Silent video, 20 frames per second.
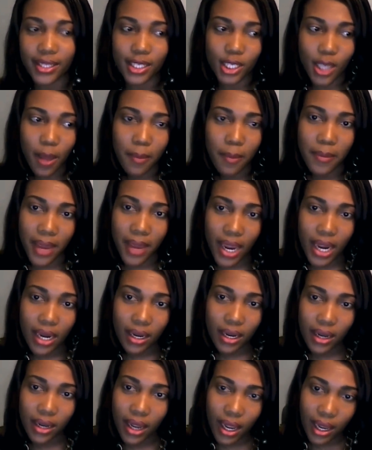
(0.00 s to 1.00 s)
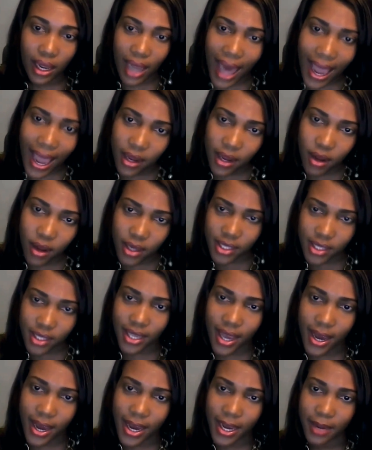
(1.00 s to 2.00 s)
Some men they lying all the
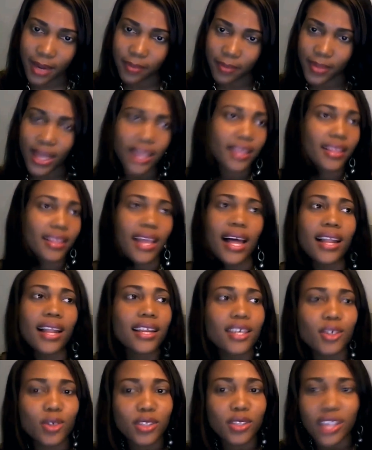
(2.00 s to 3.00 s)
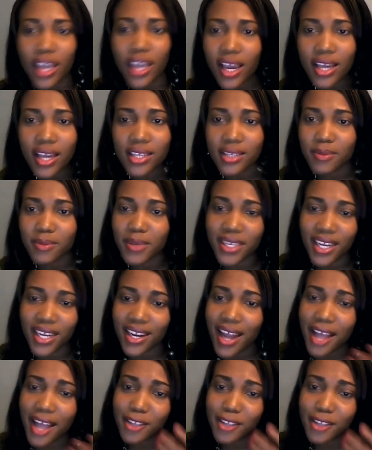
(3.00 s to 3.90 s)
time. They not